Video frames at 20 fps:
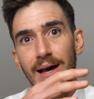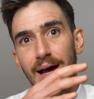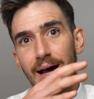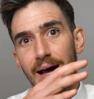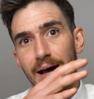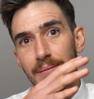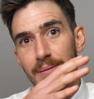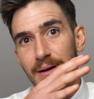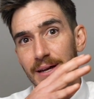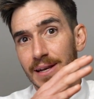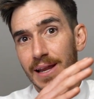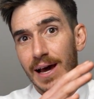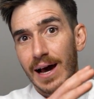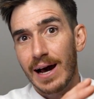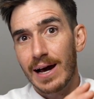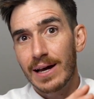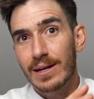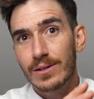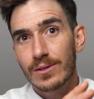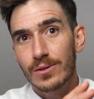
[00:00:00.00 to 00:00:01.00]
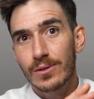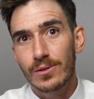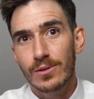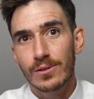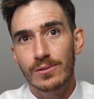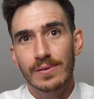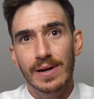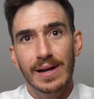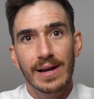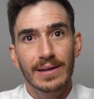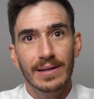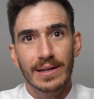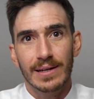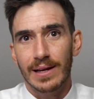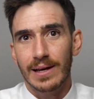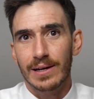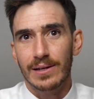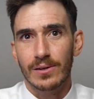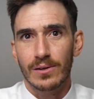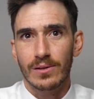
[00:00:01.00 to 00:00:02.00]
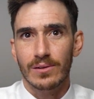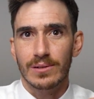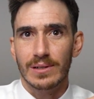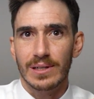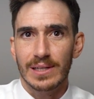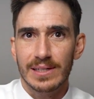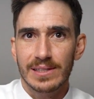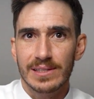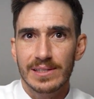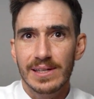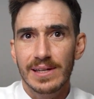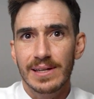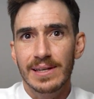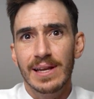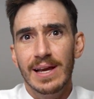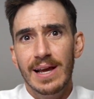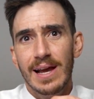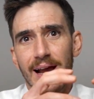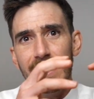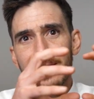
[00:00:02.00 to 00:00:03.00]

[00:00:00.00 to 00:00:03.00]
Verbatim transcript: an article on LinkedIn,